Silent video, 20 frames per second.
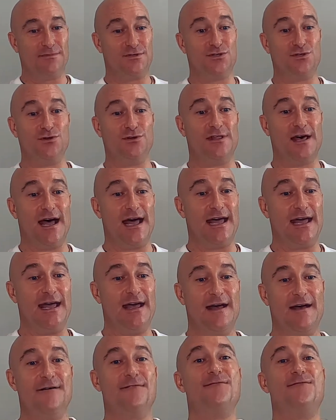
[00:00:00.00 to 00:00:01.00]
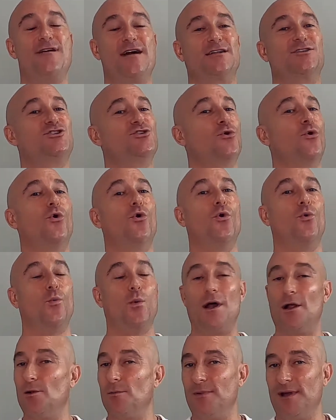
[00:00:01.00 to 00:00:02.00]
Do they affect your
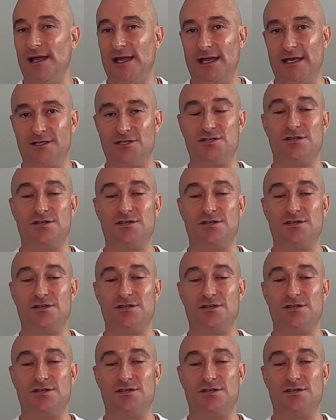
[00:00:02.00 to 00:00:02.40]
well-being?